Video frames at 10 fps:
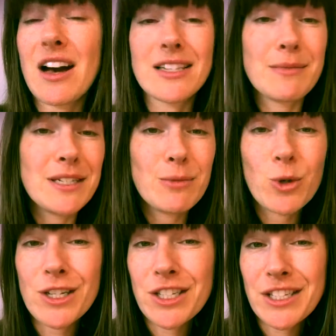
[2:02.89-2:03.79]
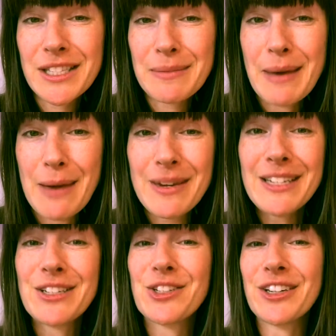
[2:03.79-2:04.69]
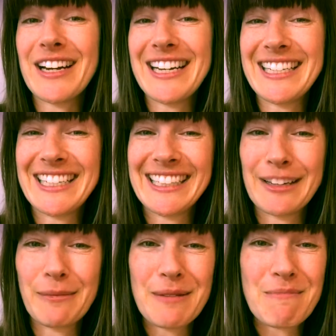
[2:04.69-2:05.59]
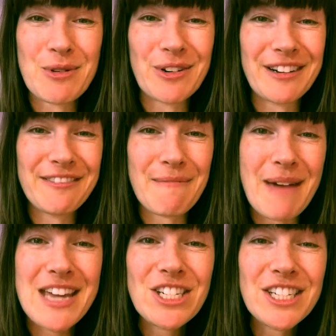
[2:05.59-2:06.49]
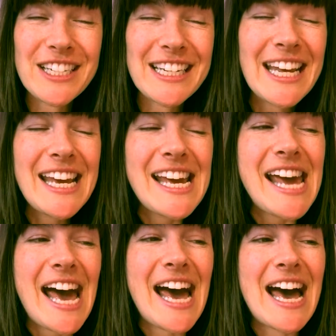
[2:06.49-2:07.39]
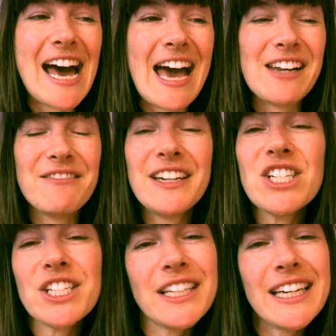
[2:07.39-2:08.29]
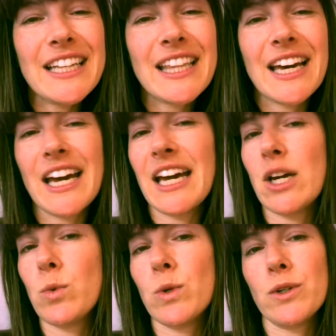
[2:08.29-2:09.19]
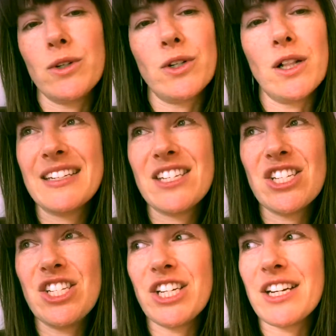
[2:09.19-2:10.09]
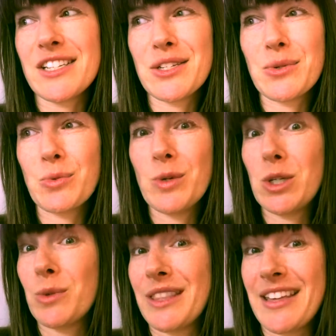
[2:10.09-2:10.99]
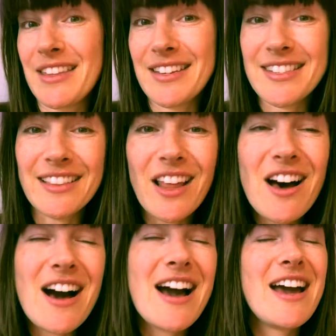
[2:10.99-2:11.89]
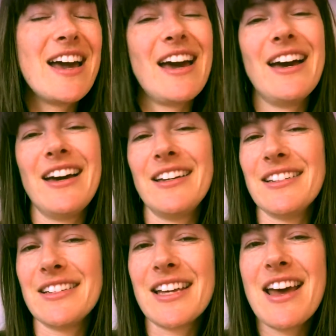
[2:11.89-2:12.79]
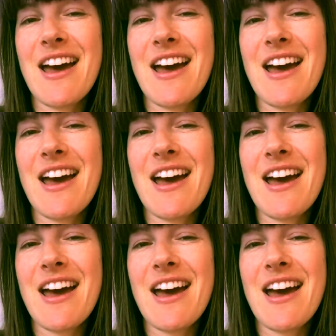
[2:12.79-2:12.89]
ask me some questions, maybe to try and get a little bit more information. And eventually they will suggest which one they think is a lie, and